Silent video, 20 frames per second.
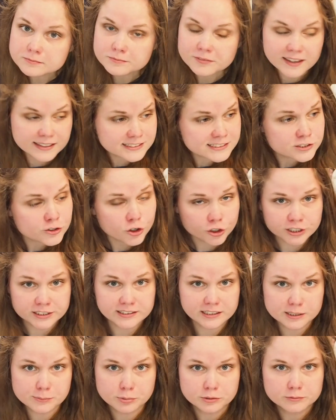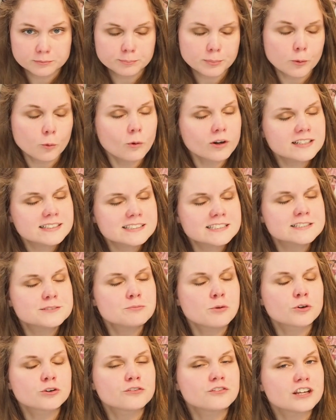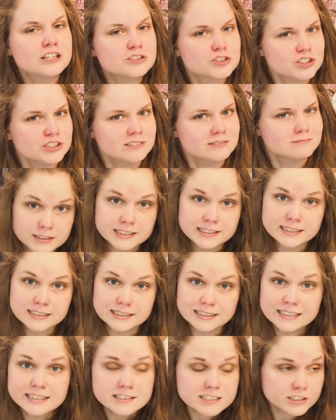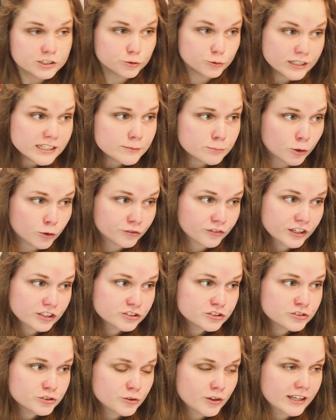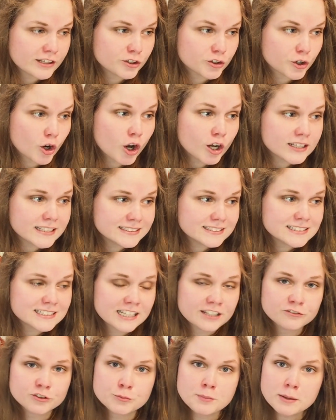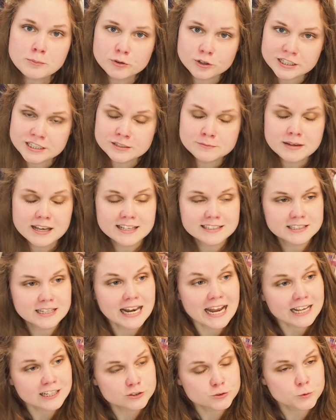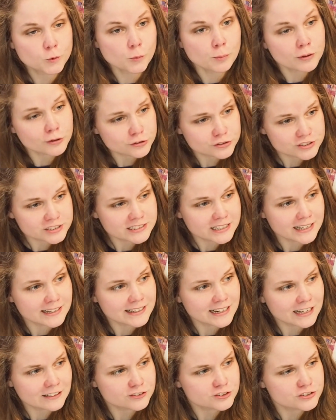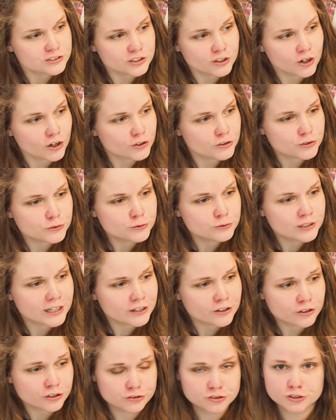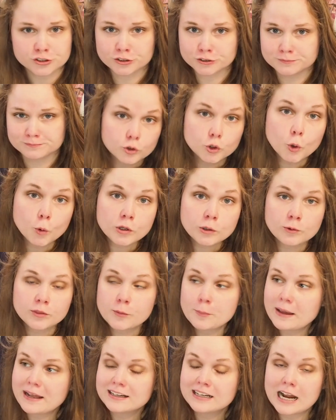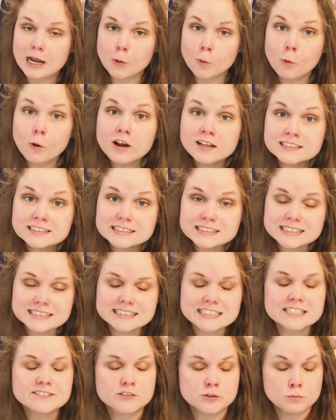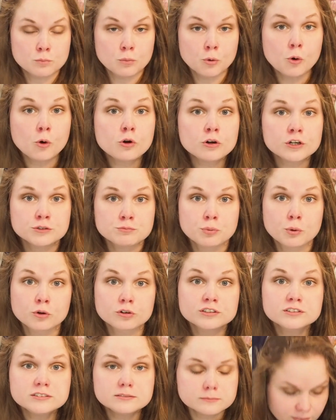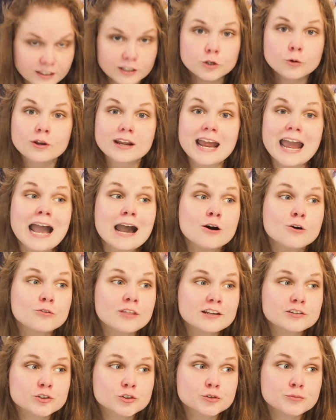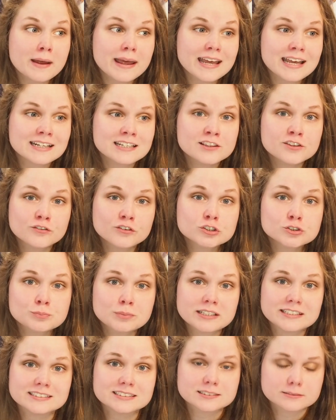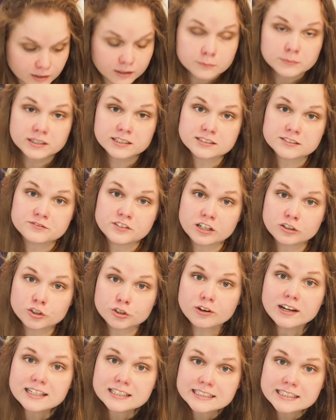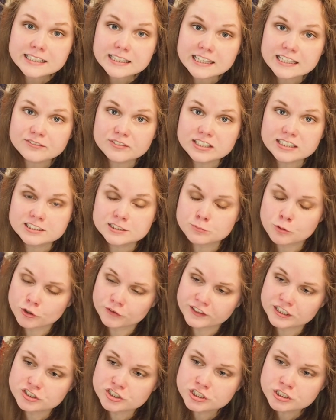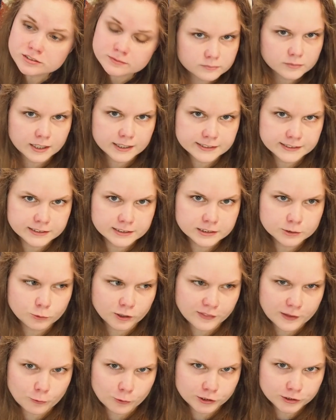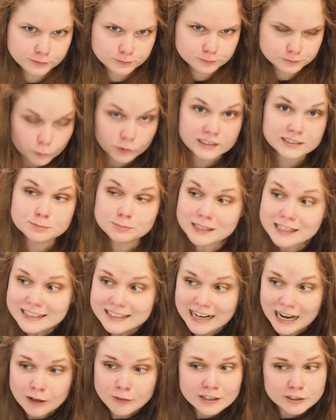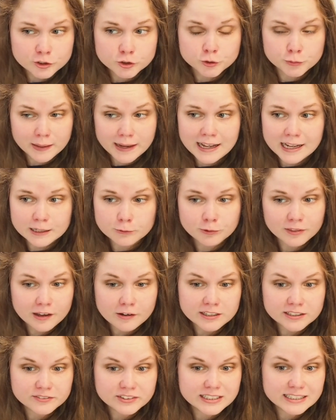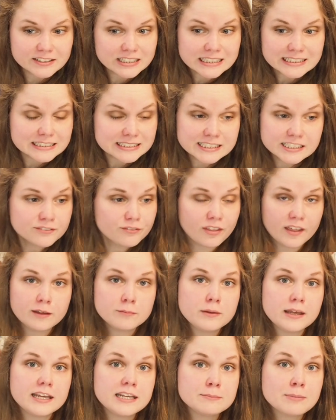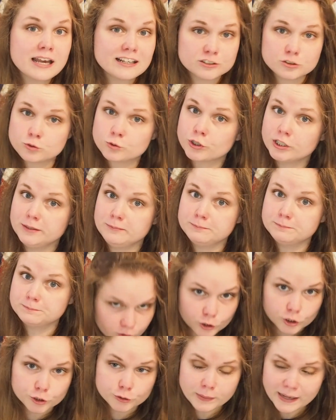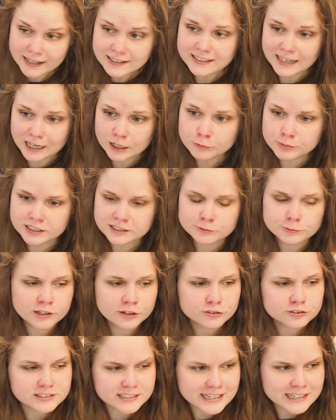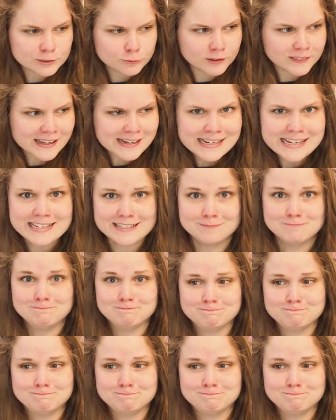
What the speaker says: That's his archetype. But what is his motivation? He needs a unique motivation so that your audience can remember him as an actual person and not just a cartoon caricature. Knowing what the bad guy wants is even more important than knowing how they turn bad in the first place. Because if done correctly, the villain's motivation, i.e. what they want, will explain how they turn bad without even needing to give them a backstory. They're bad now because we understand what they need.